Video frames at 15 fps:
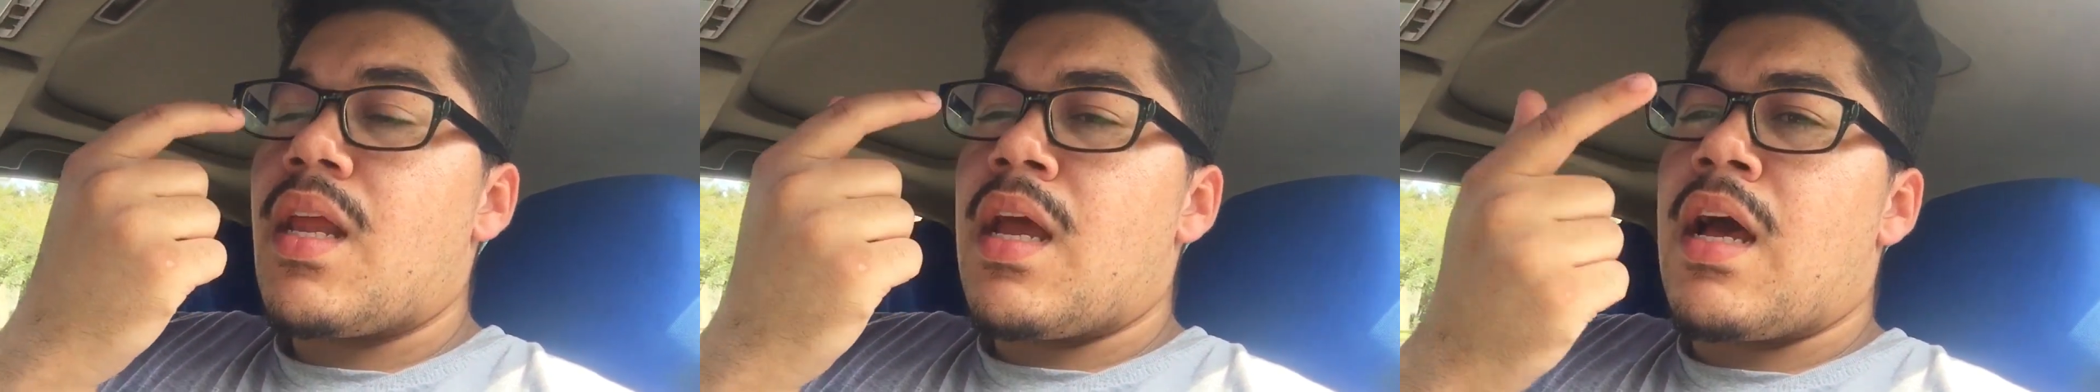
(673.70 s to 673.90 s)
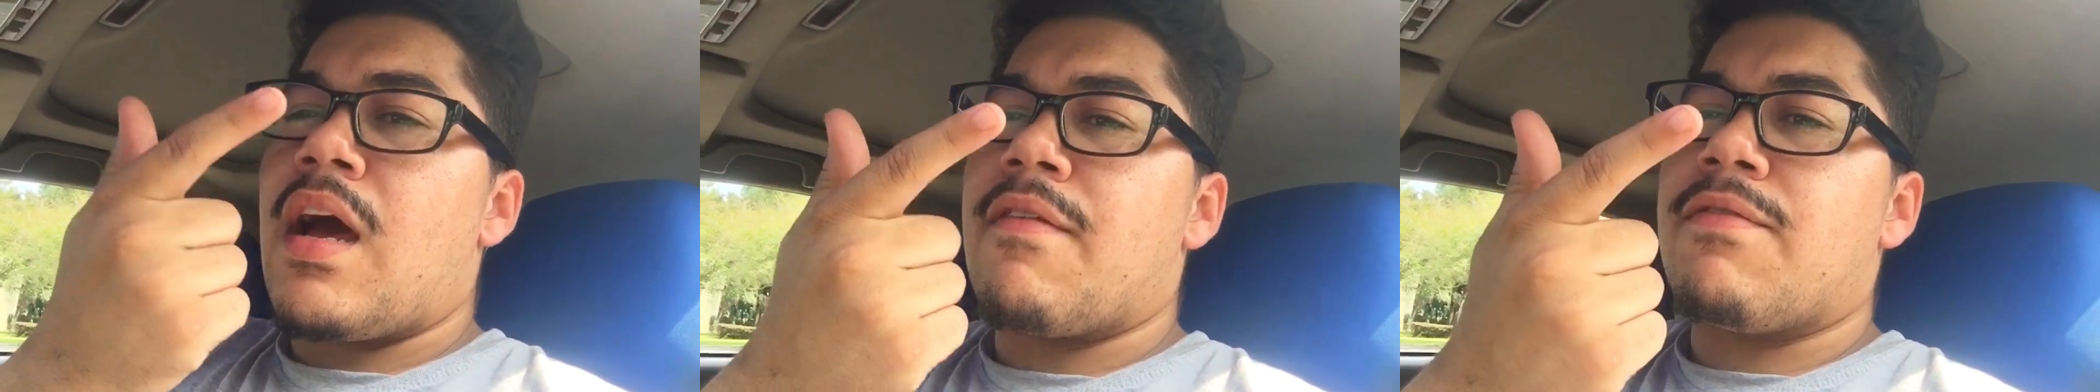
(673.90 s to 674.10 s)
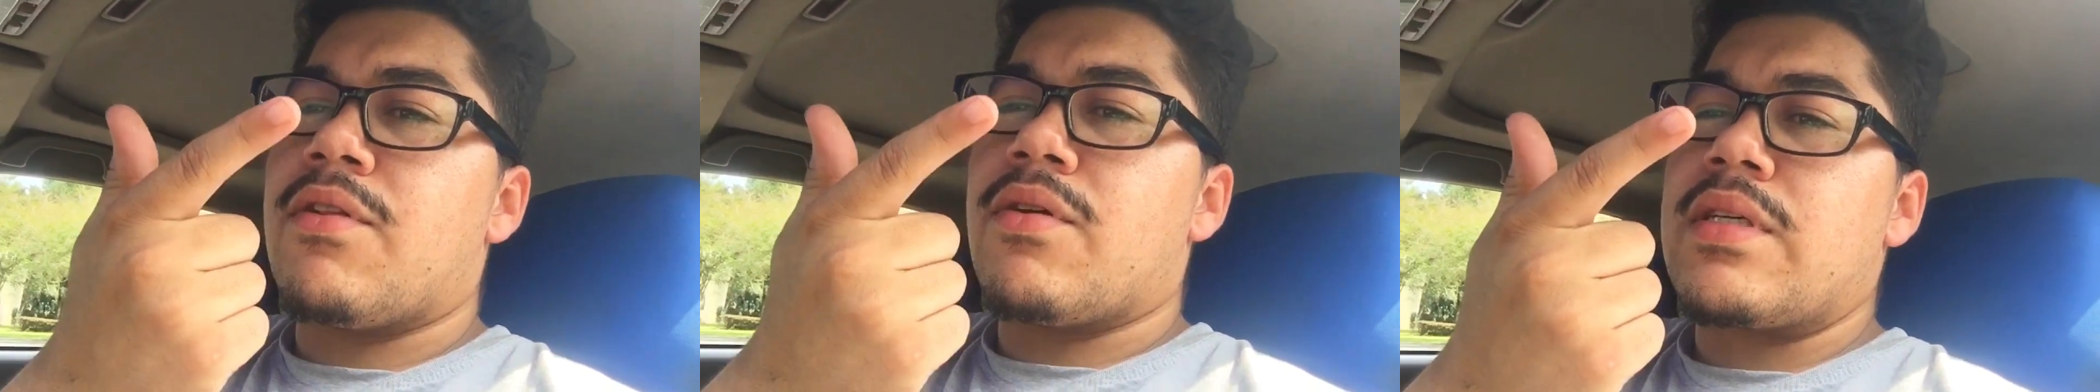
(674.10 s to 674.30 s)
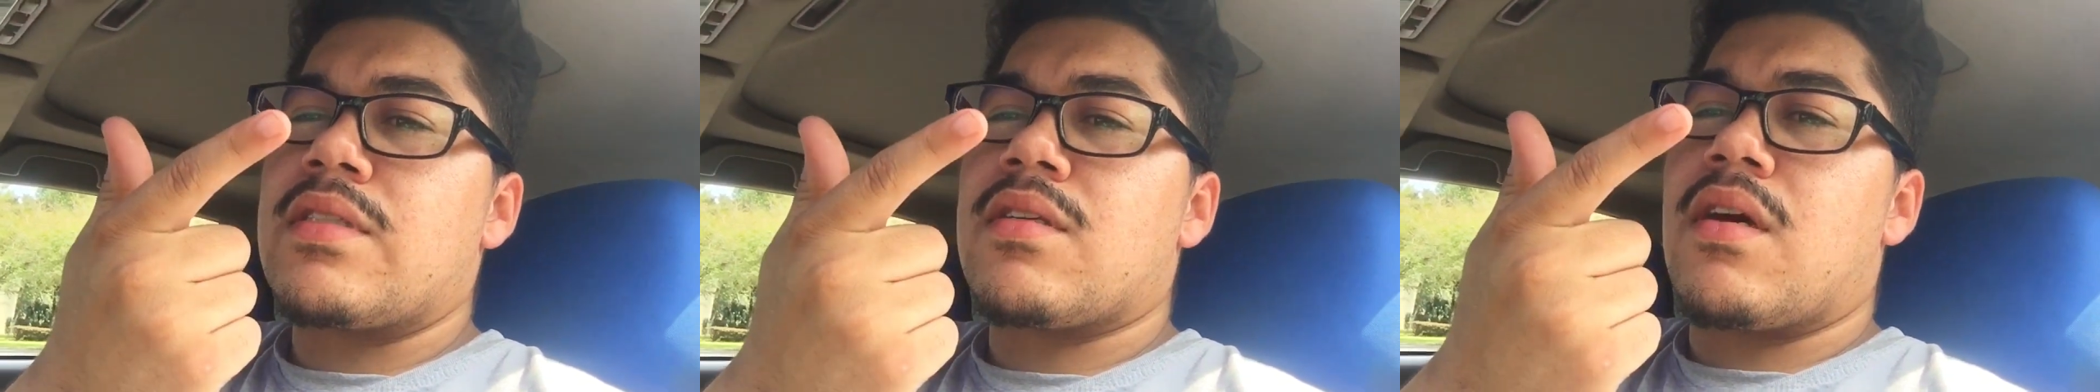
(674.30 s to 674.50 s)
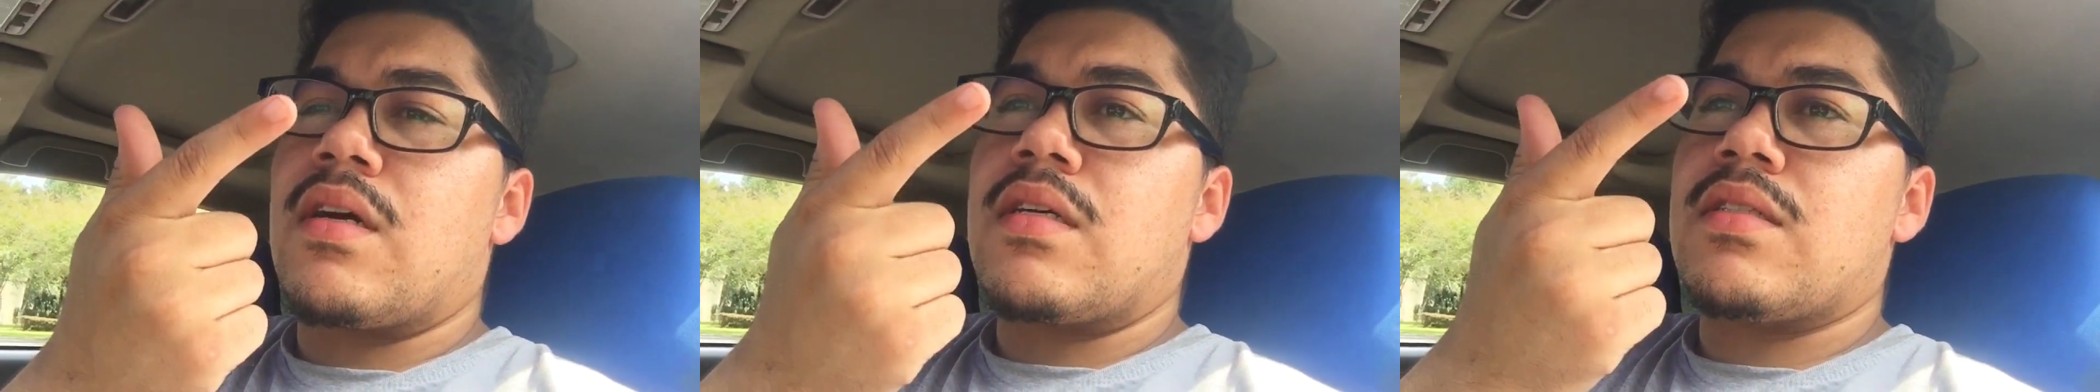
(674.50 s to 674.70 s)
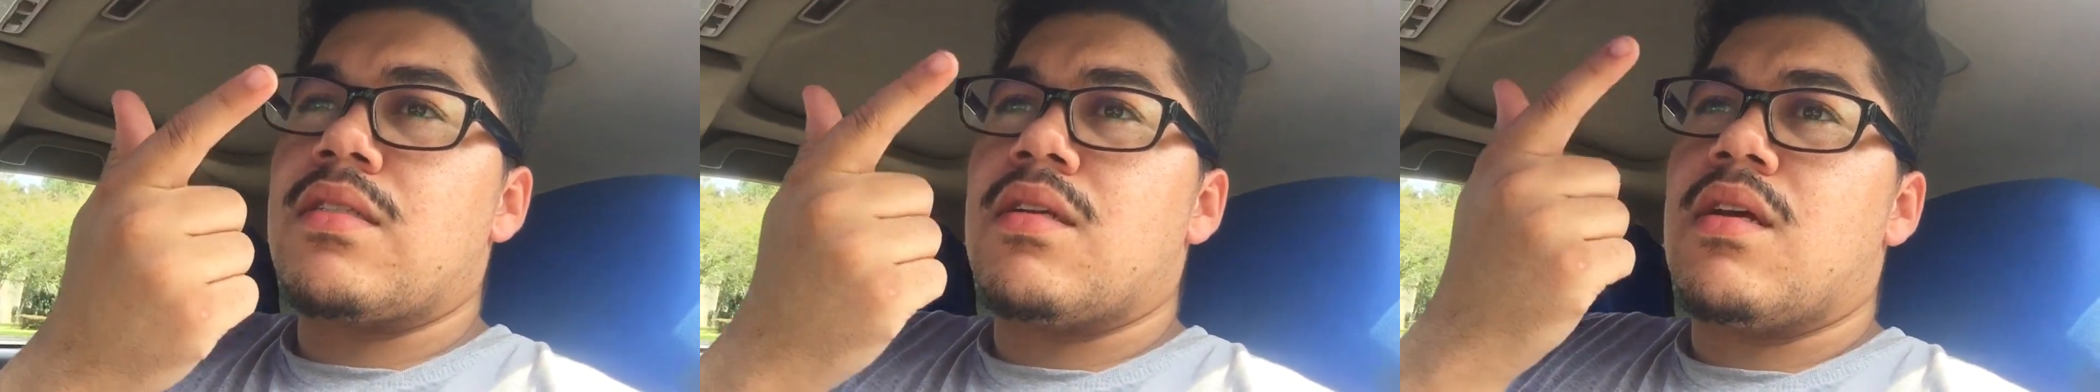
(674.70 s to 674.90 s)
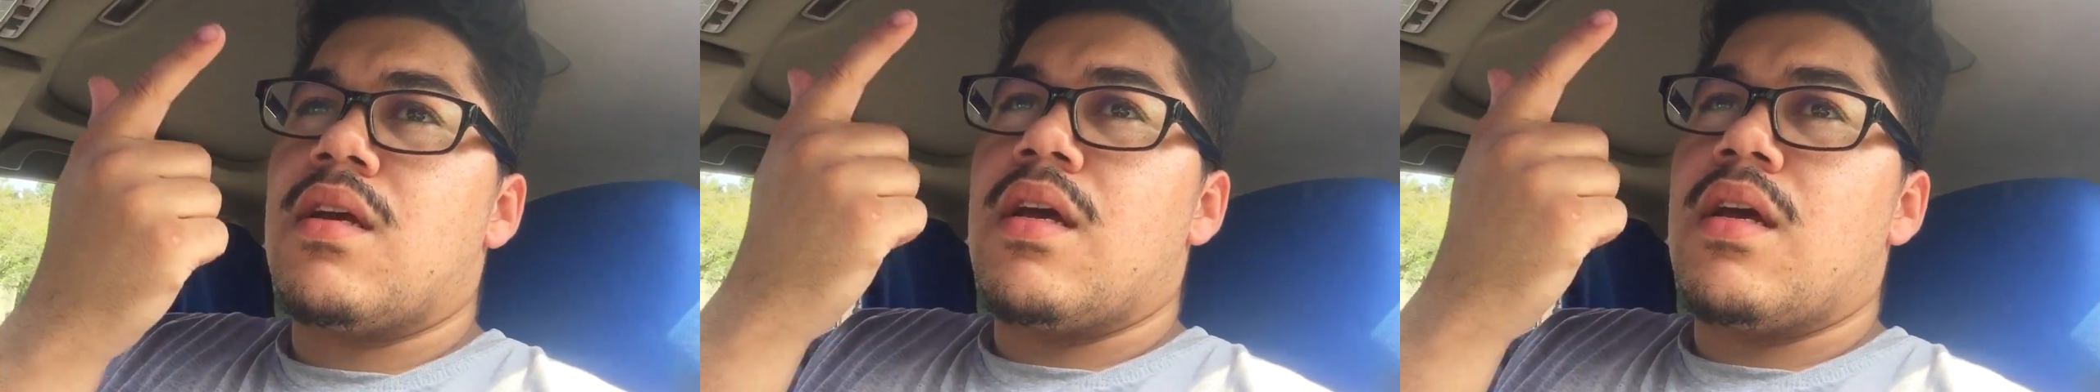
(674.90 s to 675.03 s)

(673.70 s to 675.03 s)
high flow exhaust,